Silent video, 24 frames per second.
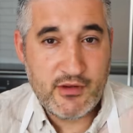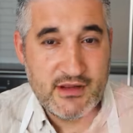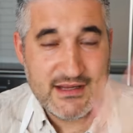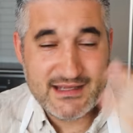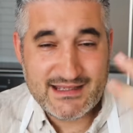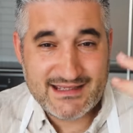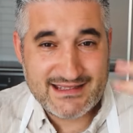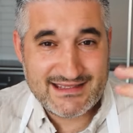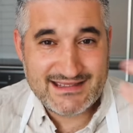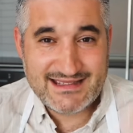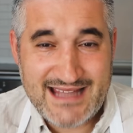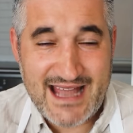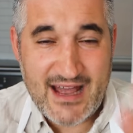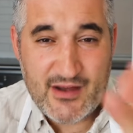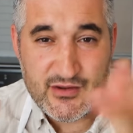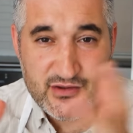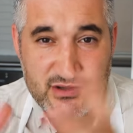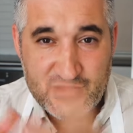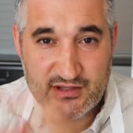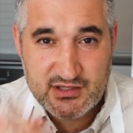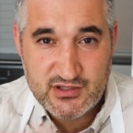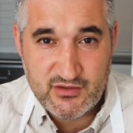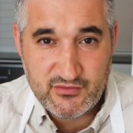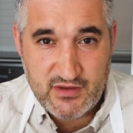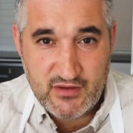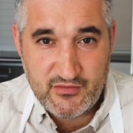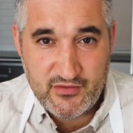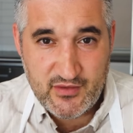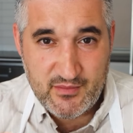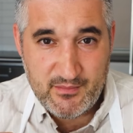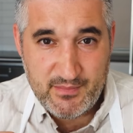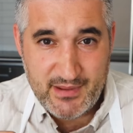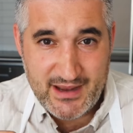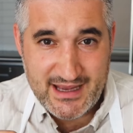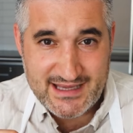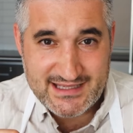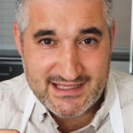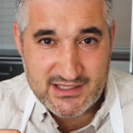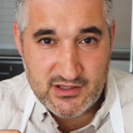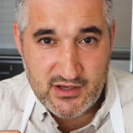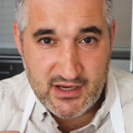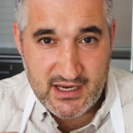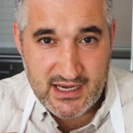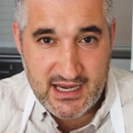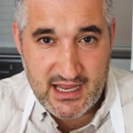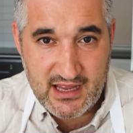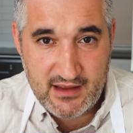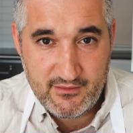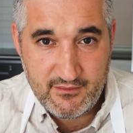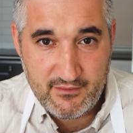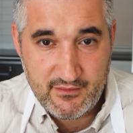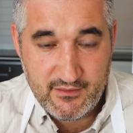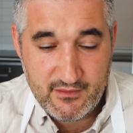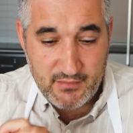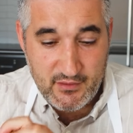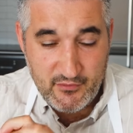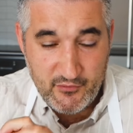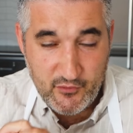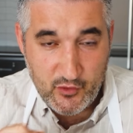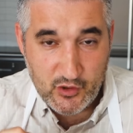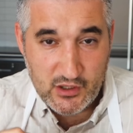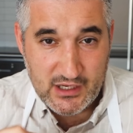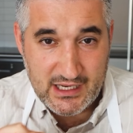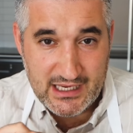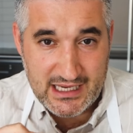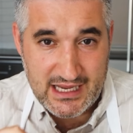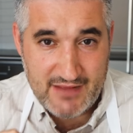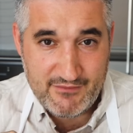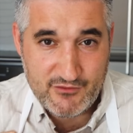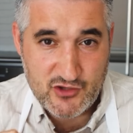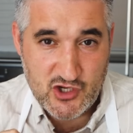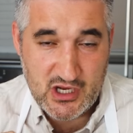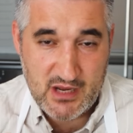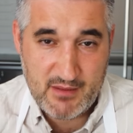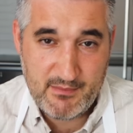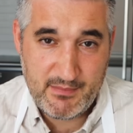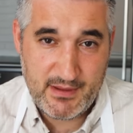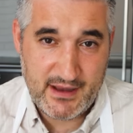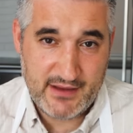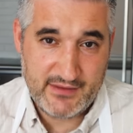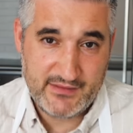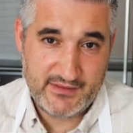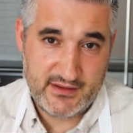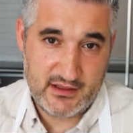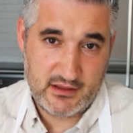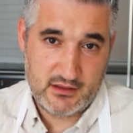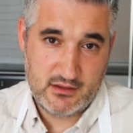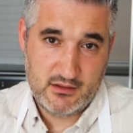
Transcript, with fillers: There's thousands of different pasta you can have before you can have chicken pasta.